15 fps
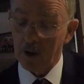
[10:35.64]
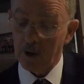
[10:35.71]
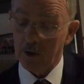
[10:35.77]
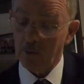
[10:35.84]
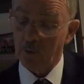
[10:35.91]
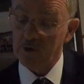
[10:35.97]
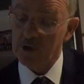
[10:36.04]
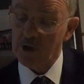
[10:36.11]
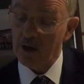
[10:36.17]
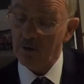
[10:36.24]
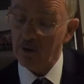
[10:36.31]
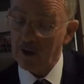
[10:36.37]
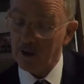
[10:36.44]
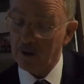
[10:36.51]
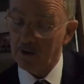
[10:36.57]
There was
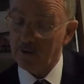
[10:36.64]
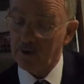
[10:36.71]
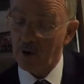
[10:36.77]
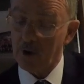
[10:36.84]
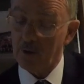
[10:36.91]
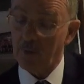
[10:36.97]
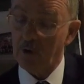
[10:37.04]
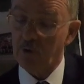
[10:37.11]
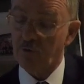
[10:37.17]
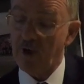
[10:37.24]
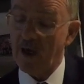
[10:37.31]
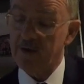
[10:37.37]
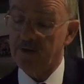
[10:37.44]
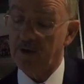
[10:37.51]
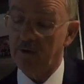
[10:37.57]
generally a concern about
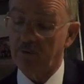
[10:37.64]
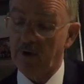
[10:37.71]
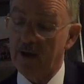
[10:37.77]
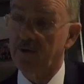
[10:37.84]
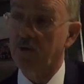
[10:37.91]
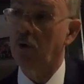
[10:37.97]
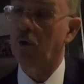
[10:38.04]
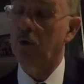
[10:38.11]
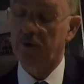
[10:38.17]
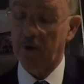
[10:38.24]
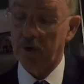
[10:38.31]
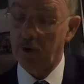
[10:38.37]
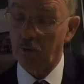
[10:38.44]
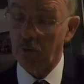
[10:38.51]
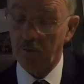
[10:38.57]
dress and dress codes
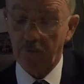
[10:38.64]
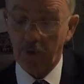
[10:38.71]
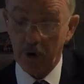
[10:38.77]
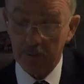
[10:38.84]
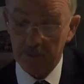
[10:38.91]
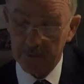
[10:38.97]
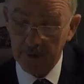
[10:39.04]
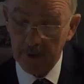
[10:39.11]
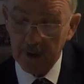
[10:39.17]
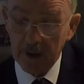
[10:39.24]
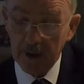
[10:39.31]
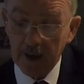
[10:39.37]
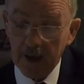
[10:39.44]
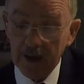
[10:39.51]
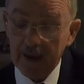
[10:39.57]
and uniforms.
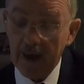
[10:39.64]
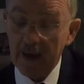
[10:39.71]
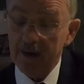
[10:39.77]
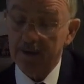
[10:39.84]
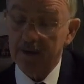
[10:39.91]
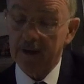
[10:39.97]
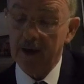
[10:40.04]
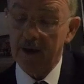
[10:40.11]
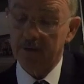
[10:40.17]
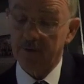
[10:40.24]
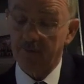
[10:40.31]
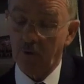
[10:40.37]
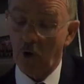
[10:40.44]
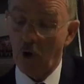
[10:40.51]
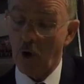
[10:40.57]
Again, in the case
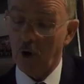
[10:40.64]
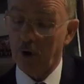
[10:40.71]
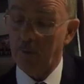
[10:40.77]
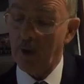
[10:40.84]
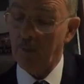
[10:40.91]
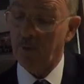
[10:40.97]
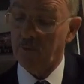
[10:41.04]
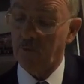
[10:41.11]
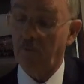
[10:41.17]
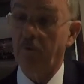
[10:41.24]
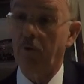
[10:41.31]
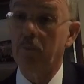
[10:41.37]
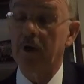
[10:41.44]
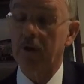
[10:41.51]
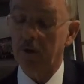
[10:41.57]
of Cork, members were
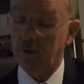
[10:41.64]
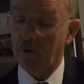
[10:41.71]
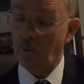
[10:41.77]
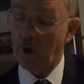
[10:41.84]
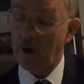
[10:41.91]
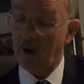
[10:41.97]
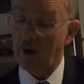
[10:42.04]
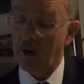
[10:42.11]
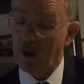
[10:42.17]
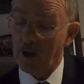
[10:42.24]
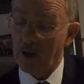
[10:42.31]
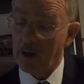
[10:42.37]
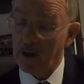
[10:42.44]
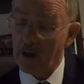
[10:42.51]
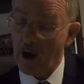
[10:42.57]
forbidden to wear
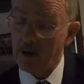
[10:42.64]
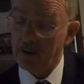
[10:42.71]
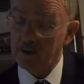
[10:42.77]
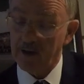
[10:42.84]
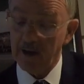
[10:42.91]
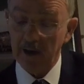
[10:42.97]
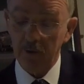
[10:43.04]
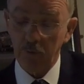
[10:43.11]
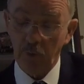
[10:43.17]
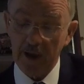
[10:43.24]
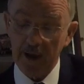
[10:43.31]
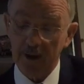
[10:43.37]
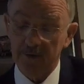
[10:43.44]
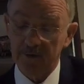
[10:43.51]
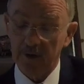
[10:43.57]
long-tailed
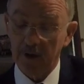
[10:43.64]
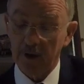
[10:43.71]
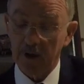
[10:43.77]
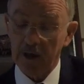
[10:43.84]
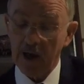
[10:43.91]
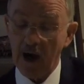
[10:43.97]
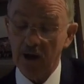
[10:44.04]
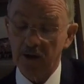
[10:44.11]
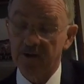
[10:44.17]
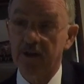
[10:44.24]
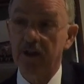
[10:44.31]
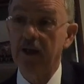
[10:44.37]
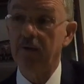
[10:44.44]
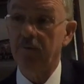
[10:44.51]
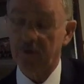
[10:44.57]
wigs, large
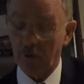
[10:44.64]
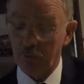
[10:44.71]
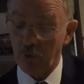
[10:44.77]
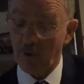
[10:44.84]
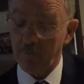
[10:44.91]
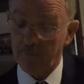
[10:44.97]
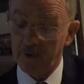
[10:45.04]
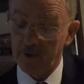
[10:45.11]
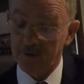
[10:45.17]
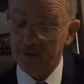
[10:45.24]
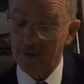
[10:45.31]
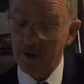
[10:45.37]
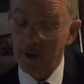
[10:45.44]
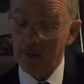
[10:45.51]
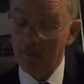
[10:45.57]
sleeves or ruffles.
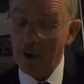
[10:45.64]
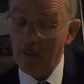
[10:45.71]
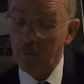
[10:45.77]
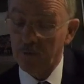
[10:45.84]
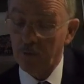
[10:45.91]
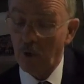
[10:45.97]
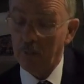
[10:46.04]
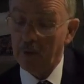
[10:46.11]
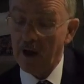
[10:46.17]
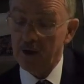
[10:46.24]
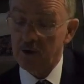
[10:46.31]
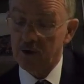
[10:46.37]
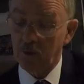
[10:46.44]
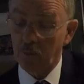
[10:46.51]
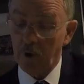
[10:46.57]
Members were
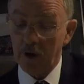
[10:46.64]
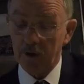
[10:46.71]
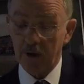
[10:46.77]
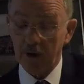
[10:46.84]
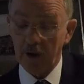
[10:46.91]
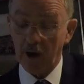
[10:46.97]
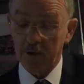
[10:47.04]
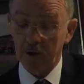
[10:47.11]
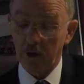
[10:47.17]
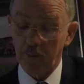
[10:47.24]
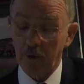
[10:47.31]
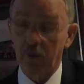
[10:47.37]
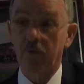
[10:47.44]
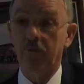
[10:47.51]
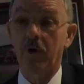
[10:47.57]
obliged to wear their yacht club
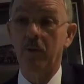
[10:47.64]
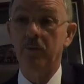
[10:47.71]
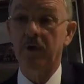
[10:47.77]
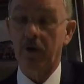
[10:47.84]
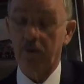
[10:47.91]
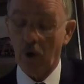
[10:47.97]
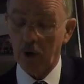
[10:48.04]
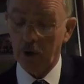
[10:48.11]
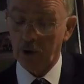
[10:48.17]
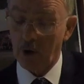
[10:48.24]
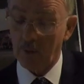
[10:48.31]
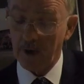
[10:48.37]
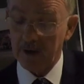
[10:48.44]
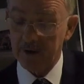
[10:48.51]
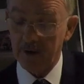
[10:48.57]
uniforms at all
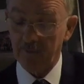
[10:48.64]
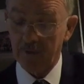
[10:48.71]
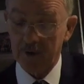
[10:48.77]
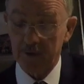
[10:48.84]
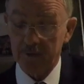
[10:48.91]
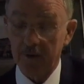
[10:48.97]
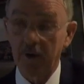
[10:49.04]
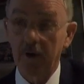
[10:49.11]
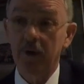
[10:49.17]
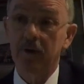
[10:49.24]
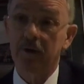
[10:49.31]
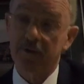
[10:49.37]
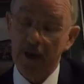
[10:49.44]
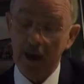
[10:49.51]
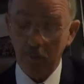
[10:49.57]
club activities. The
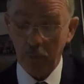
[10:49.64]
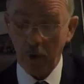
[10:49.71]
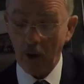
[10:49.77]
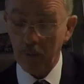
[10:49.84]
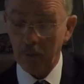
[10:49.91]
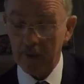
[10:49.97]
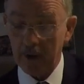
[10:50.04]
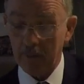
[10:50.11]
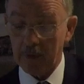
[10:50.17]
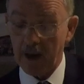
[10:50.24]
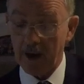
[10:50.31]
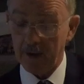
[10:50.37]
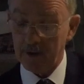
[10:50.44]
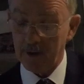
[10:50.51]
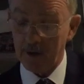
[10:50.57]
same probably
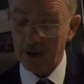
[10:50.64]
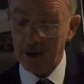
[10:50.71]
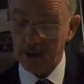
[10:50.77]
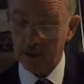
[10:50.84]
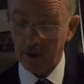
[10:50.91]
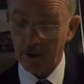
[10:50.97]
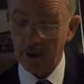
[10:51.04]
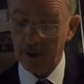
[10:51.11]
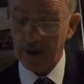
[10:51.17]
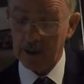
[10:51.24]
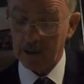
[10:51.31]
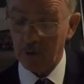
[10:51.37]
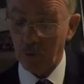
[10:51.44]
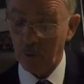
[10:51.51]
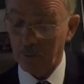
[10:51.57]
applied here in
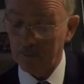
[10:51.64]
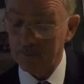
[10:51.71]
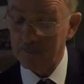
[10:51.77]
Athlone.